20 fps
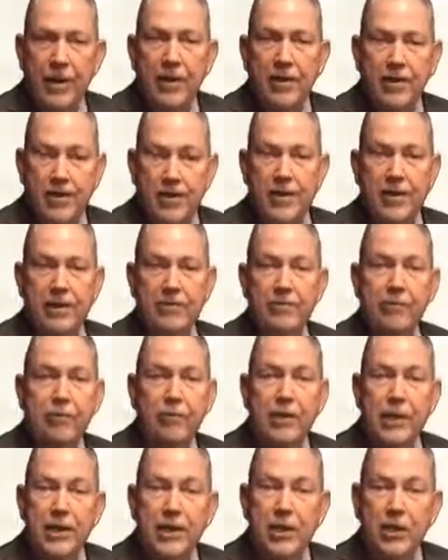This
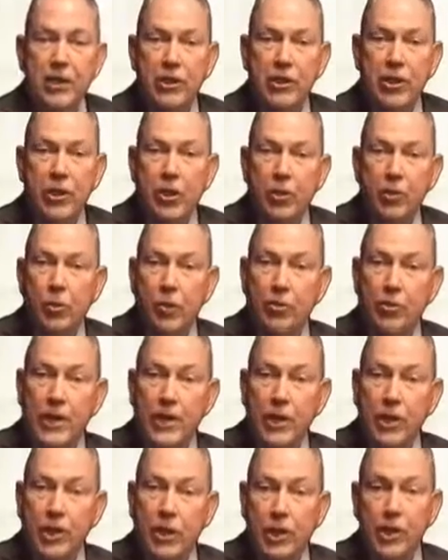information will
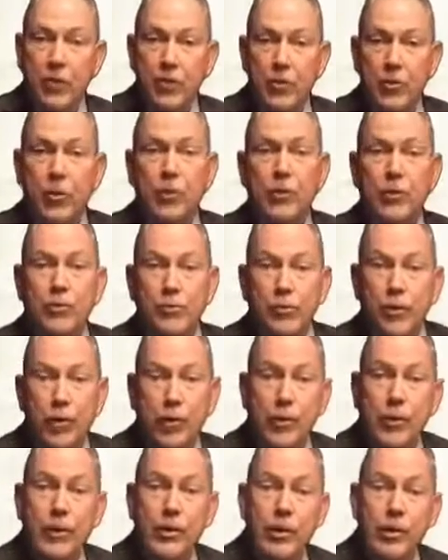be a good source for
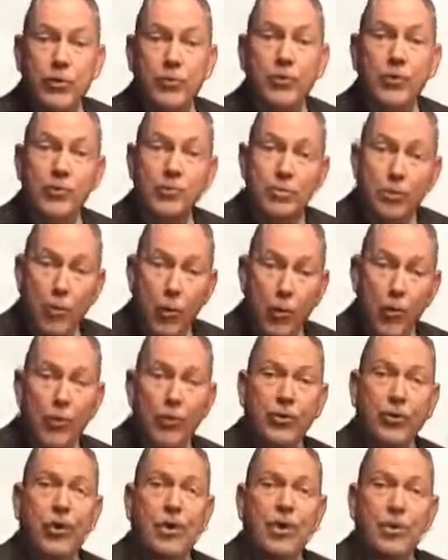you as you
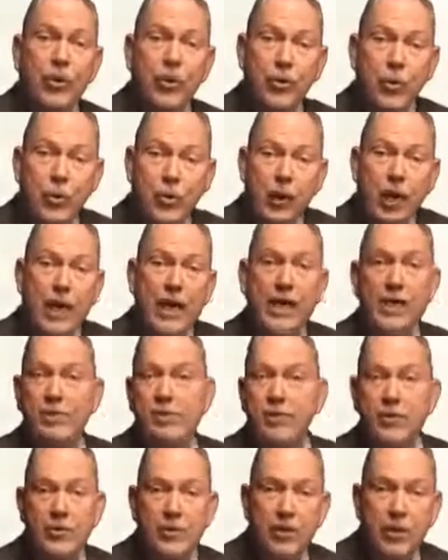support your
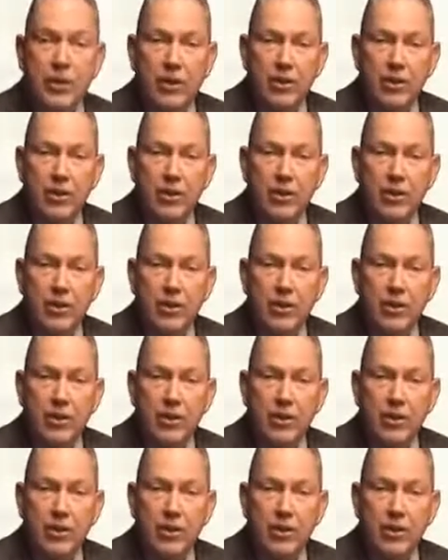claims,